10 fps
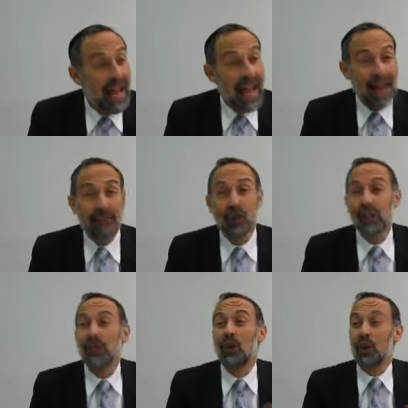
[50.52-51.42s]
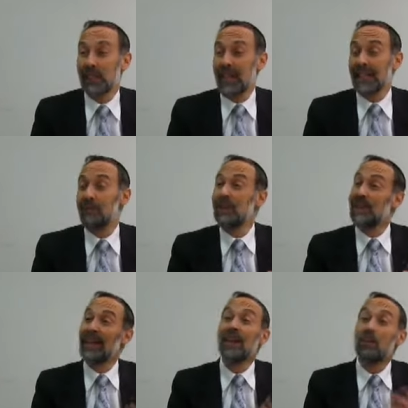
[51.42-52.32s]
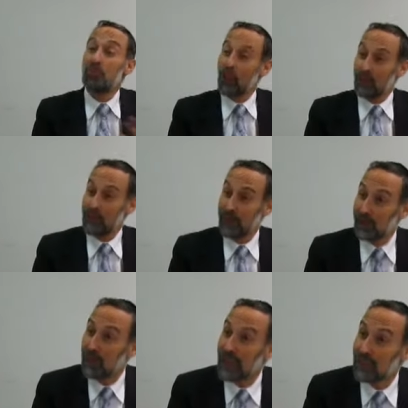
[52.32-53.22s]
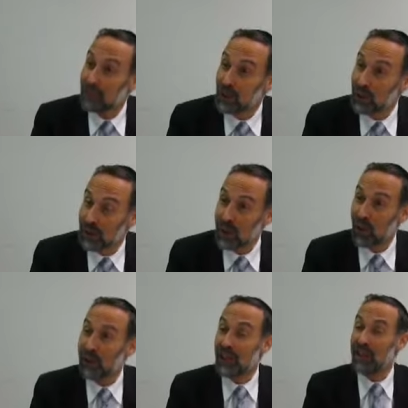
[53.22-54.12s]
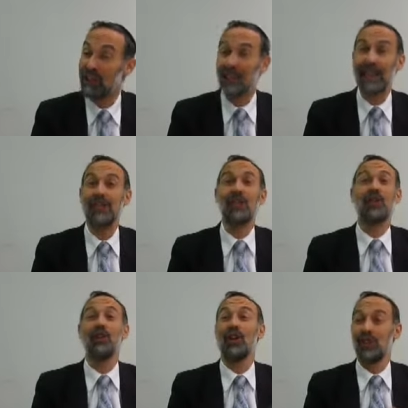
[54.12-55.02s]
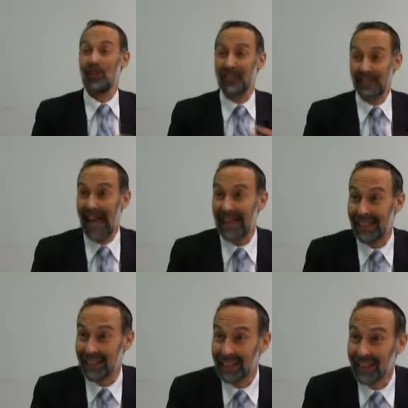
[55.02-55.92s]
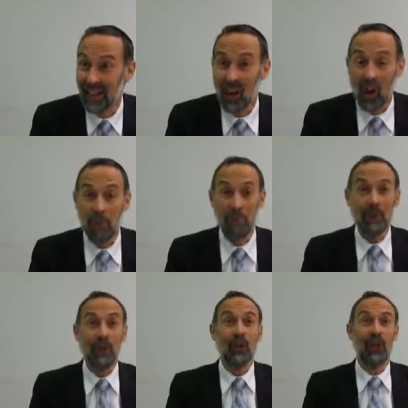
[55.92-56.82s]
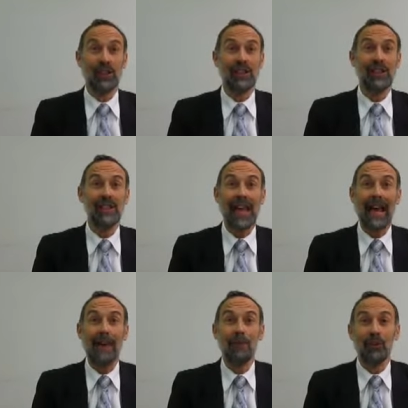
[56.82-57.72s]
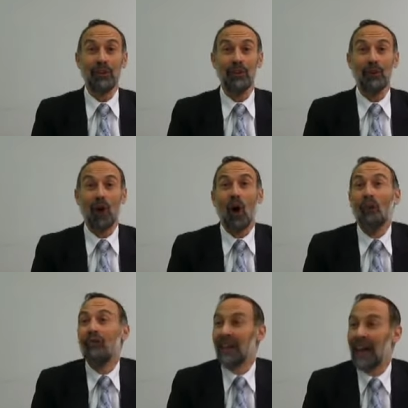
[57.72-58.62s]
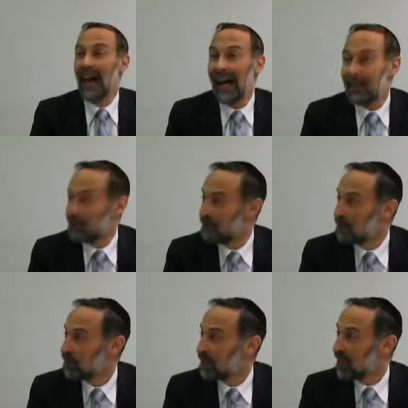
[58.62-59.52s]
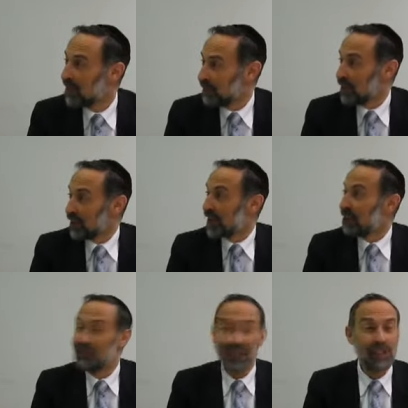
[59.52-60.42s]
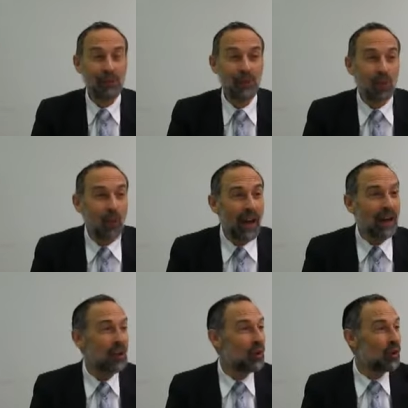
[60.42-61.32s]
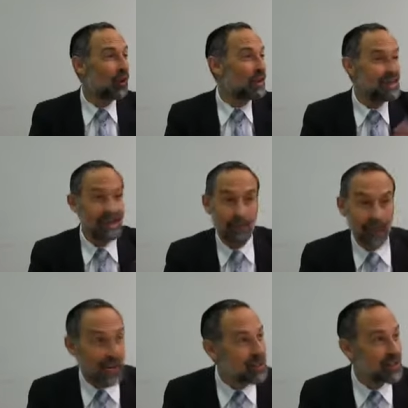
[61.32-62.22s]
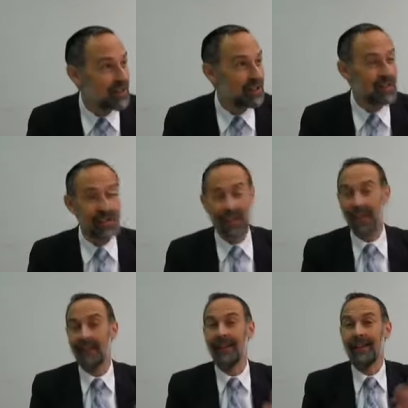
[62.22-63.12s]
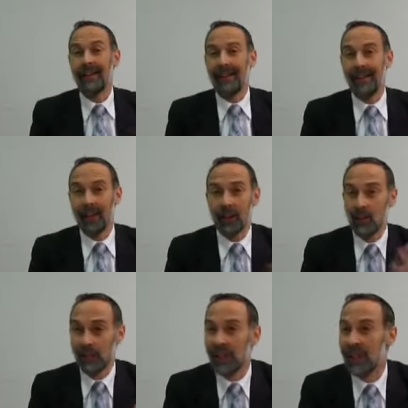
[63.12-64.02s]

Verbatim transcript: And of course the question has to be seen in a broader perspective, because Yosef is not just called Yosef HaTzadik because he's able to overcome in a very self-disciplined way all his temptations, and you know, he was in the